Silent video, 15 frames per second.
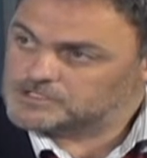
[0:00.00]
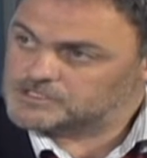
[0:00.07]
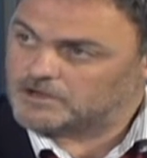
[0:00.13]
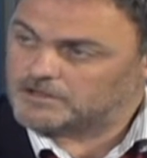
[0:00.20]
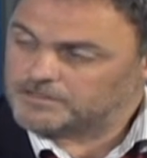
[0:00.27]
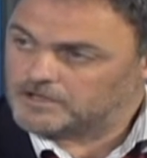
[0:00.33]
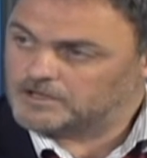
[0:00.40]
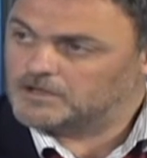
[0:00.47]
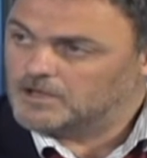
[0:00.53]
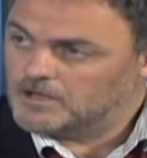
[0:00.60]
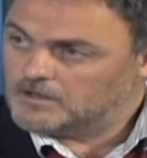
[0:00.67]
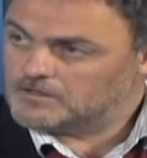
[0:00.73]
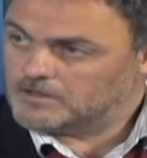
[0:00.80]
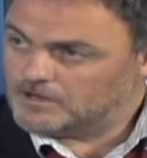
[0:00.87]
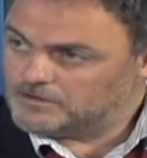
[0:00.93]
So I think
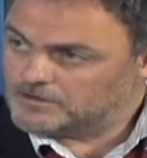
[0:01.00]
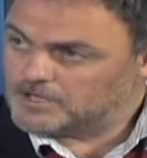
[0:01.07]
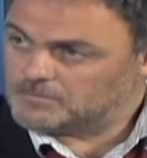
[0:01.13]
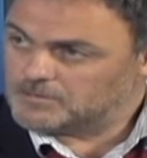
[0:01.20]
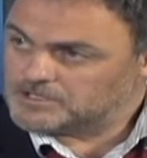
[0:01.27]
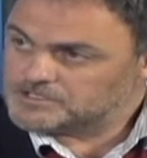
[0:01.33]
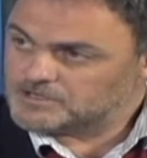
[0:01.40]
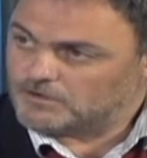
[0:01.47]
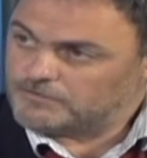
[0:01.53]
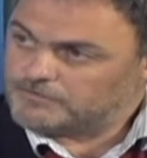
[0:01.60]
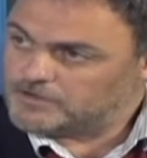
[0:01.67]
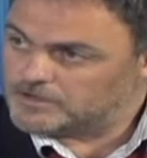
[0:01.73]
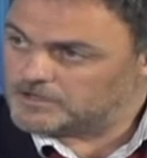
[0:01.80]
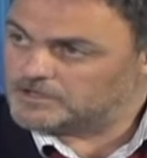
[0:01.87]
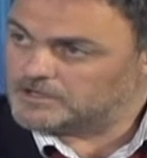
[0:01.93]
they're looking much
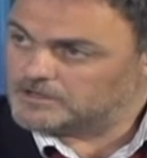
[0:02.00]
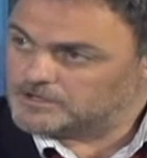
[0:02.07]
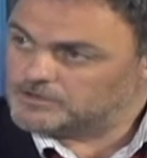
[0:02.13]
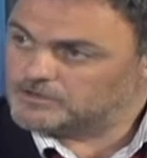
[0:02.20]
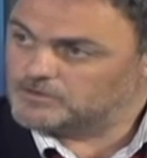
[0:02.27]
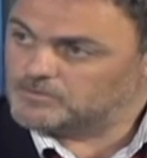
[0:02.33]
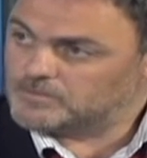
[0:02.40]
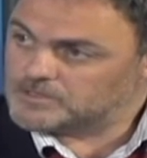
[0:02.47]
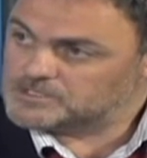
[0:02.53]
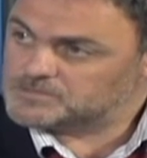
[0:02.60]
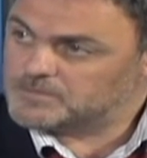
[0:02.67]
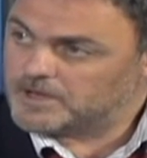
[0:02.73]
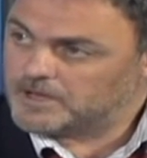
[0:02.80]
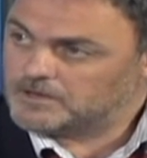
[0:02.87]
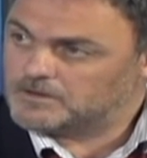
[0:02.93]
healthier than they did two months
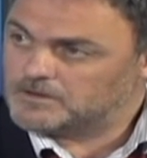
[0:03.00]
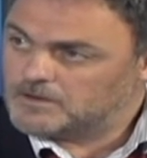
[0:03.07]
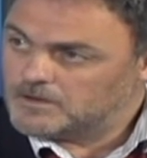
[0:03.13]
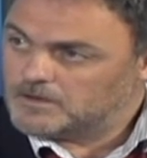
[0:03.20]
back, yeah.